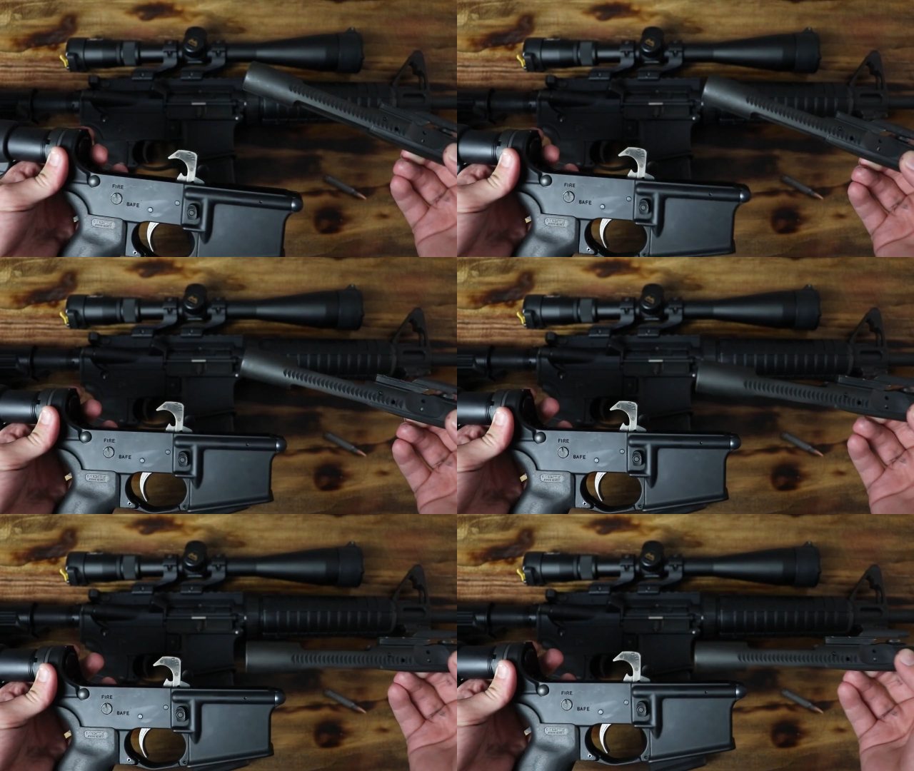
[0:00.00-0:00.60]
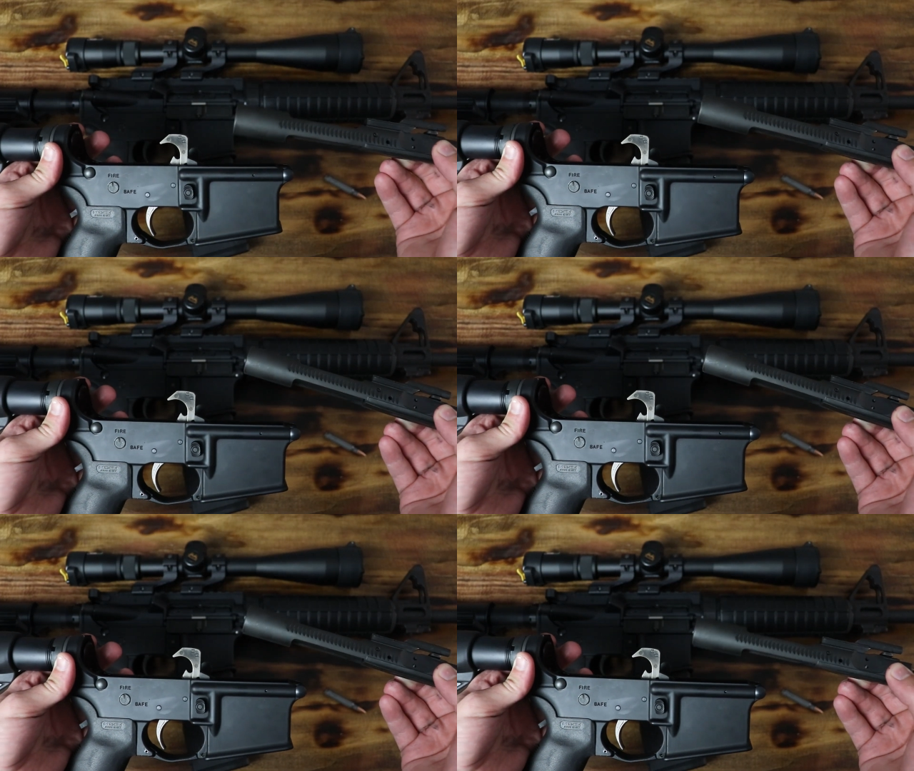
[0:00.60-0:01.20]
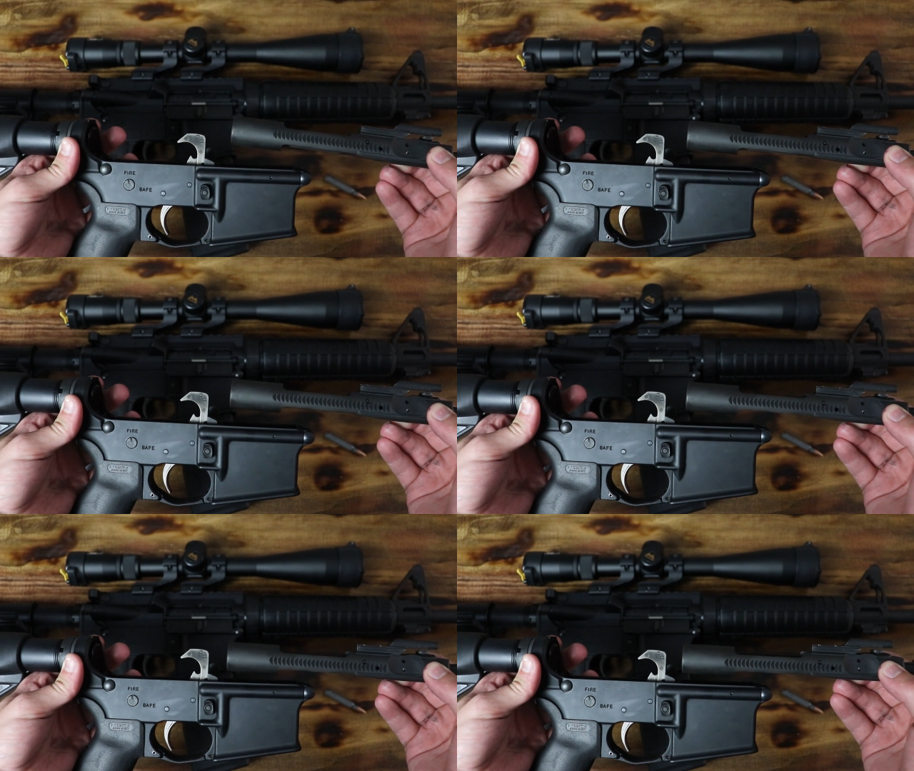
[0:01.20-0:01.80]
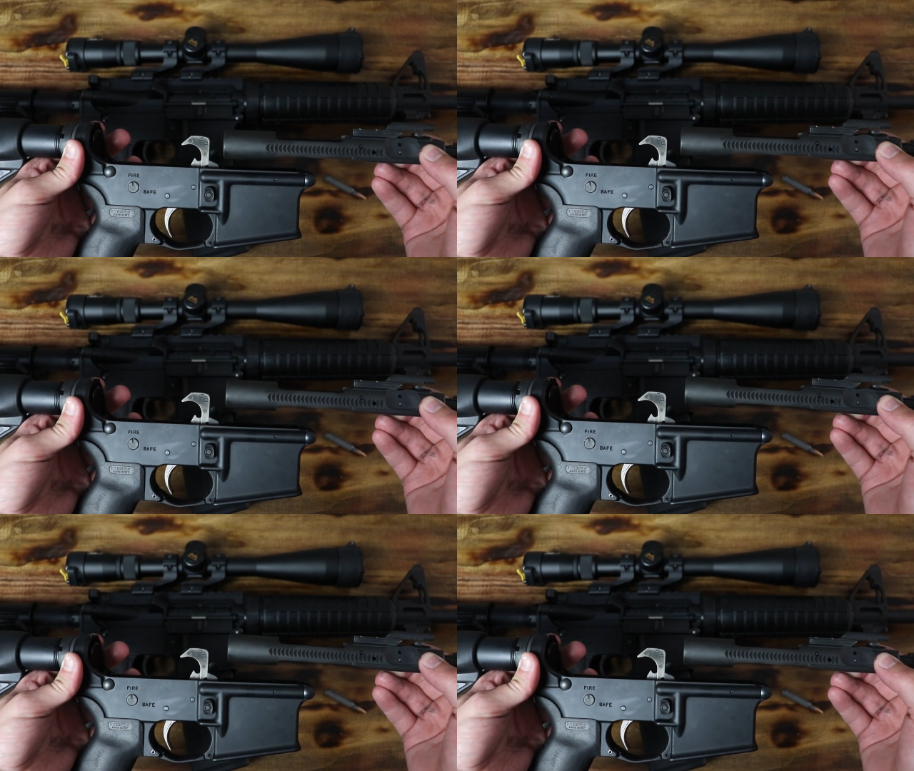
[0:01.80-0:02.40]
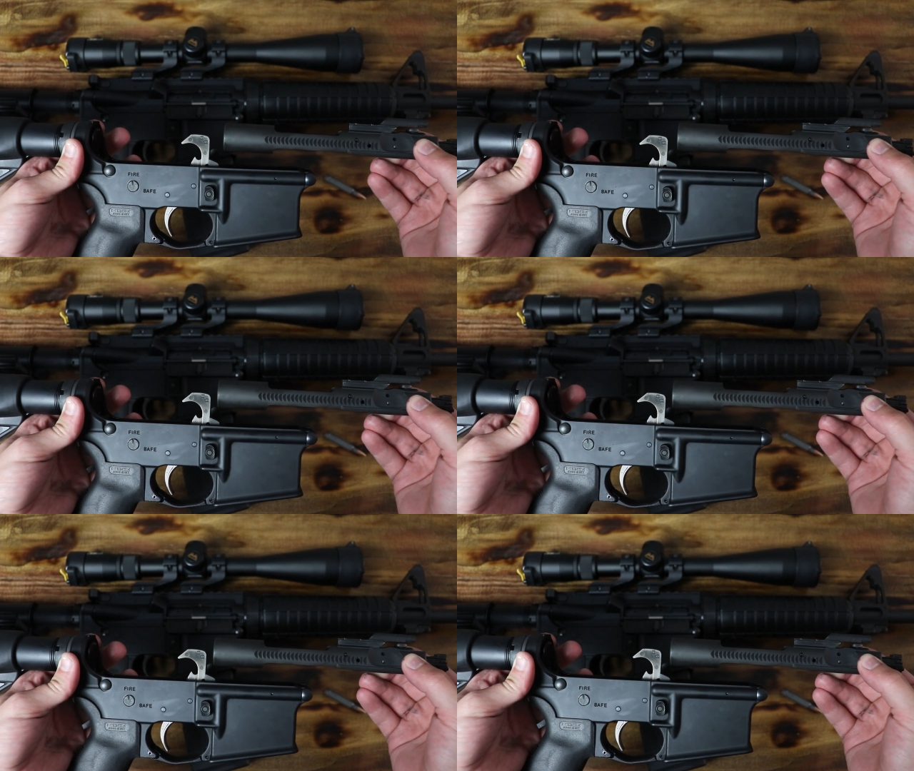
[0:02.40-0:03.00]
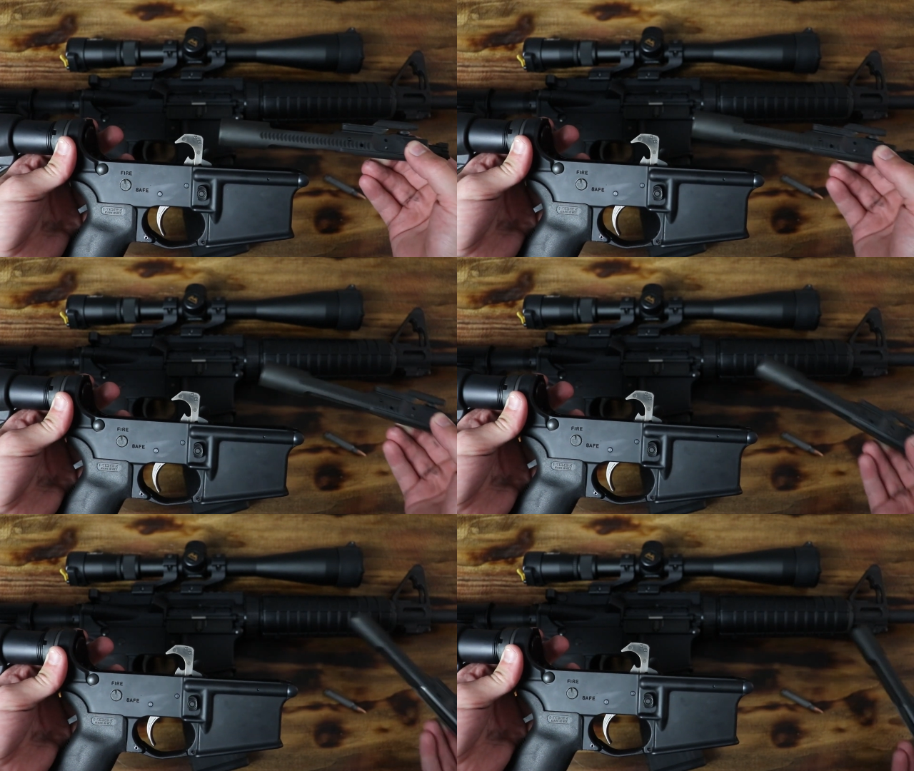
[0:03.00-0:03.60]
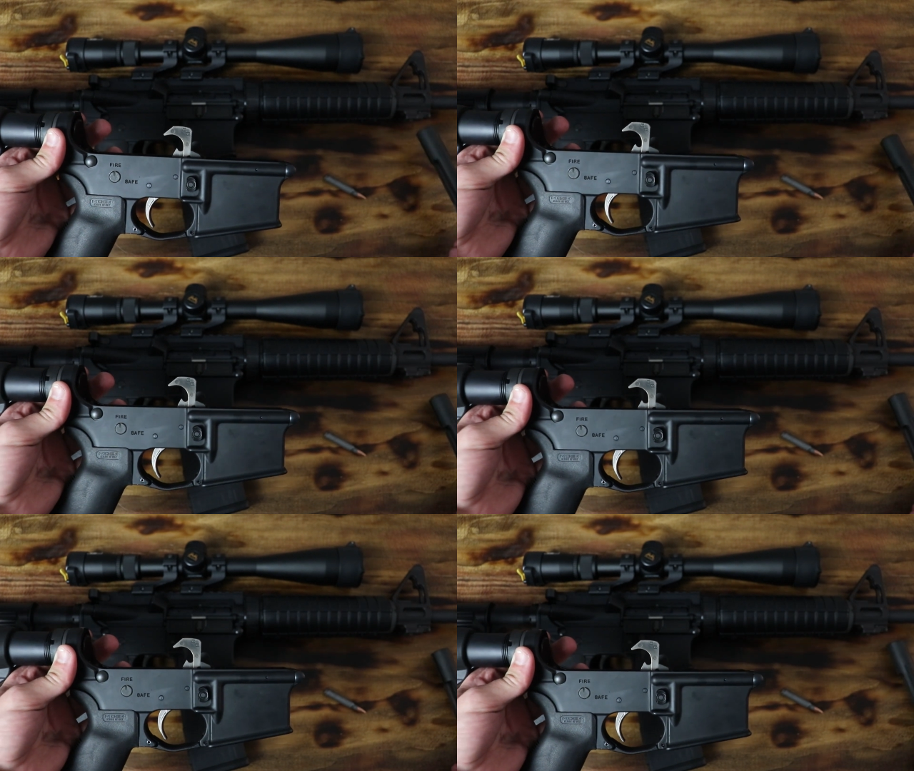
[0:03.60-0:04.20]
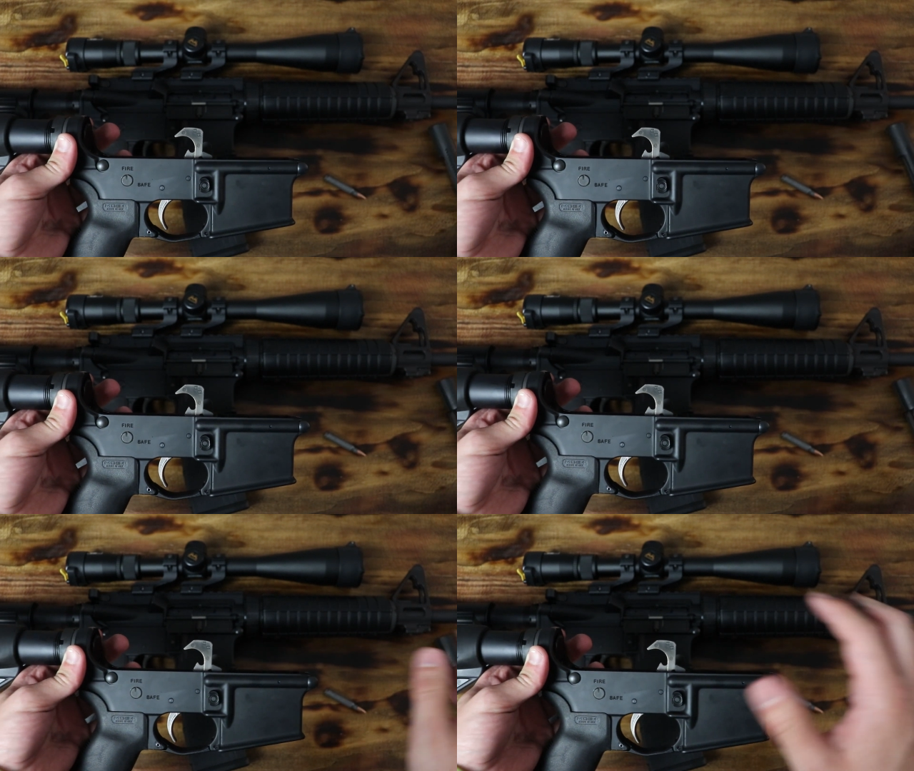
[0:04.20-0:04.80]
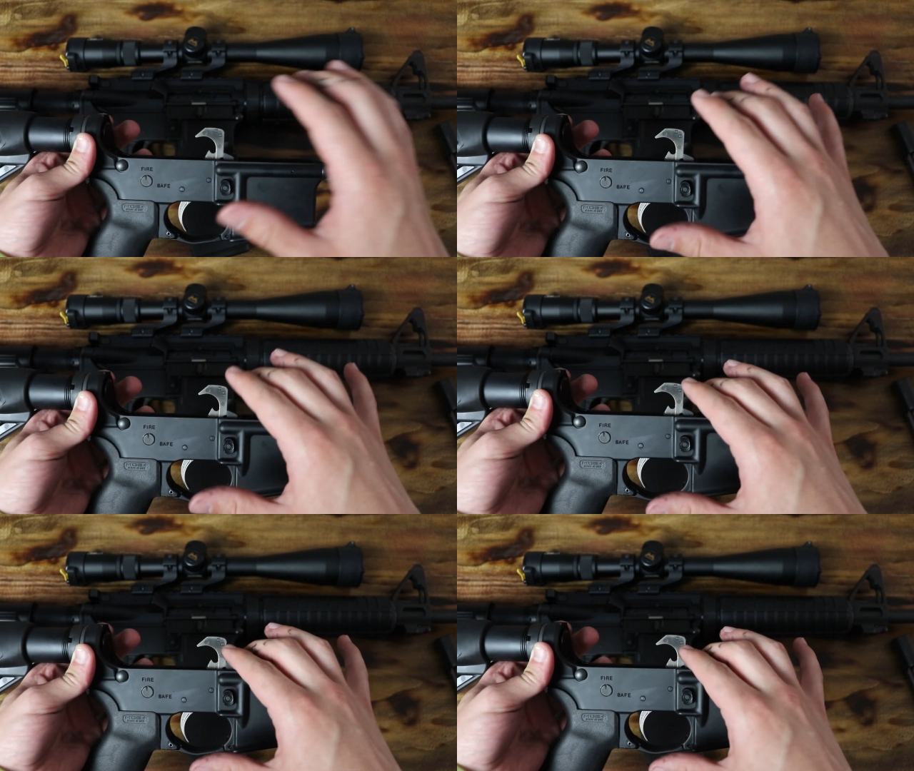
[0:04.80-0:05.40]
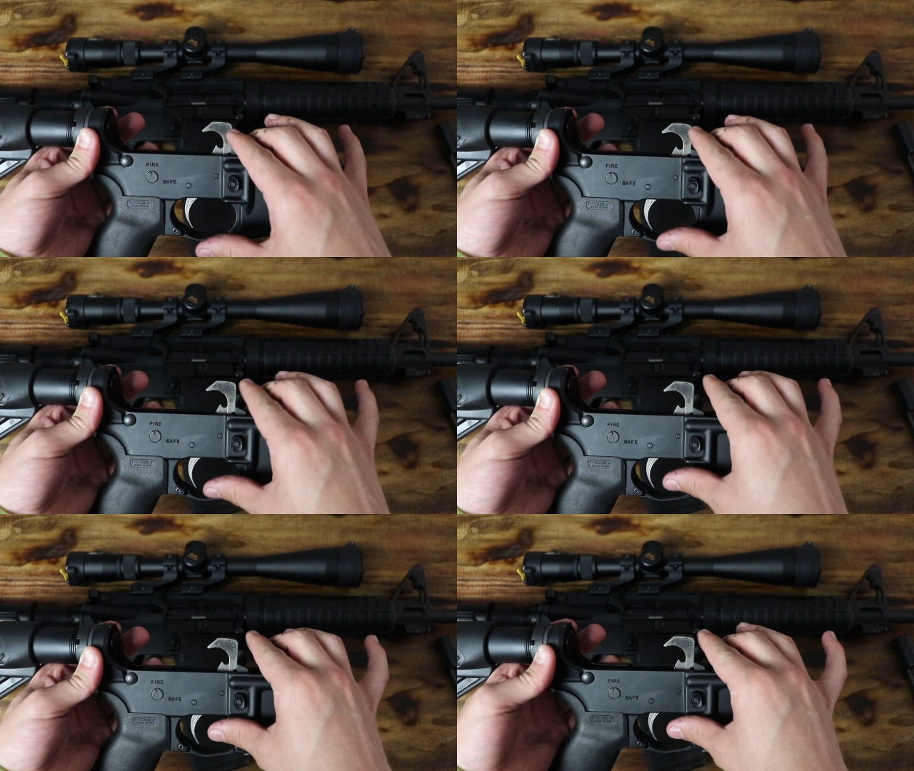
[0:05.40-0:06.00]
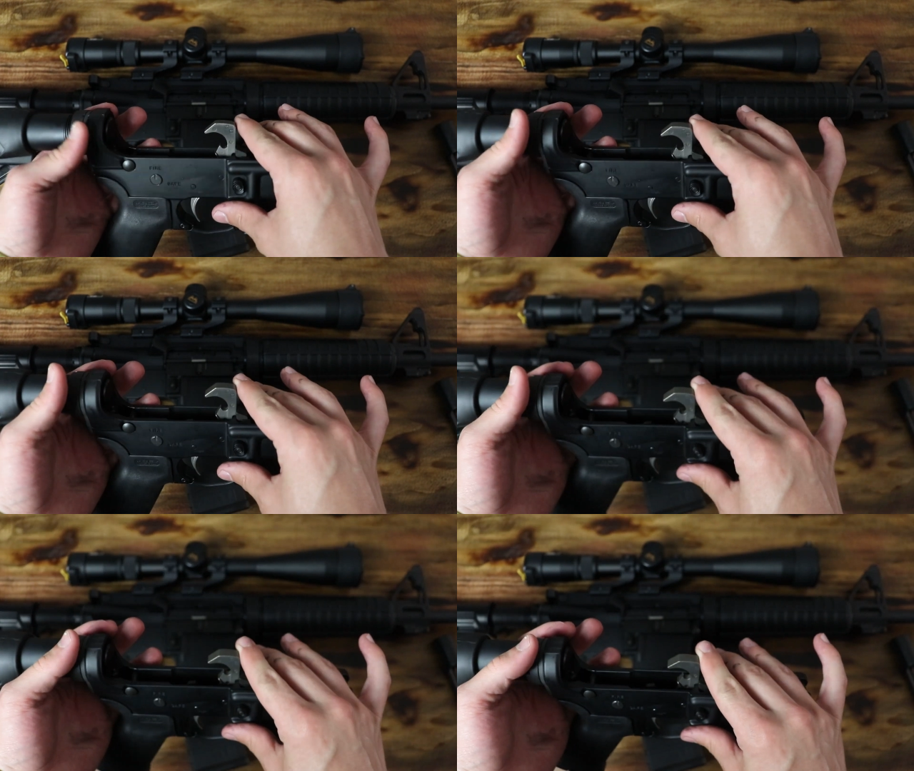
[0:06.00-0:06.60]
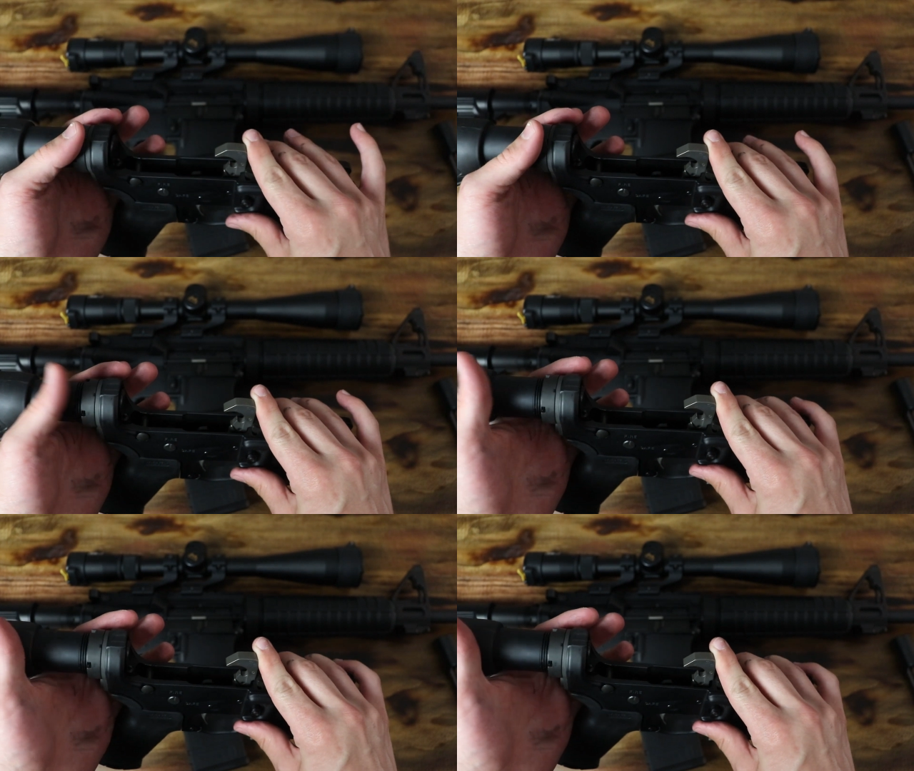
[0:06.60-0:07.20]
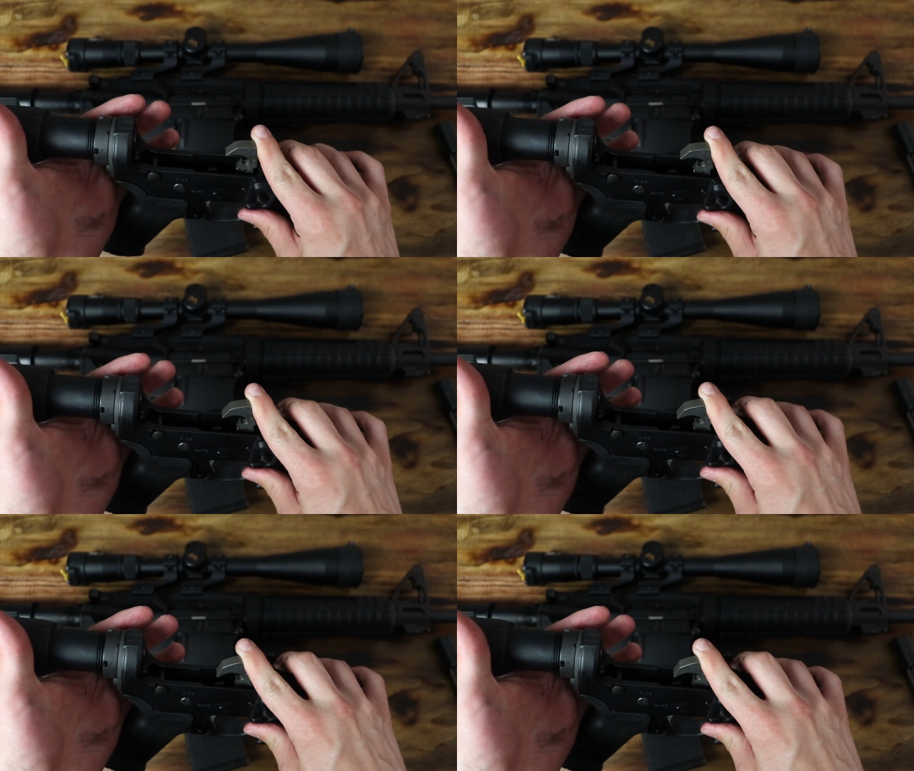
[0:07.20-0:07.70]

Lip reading: Nobody's mouth can be seen.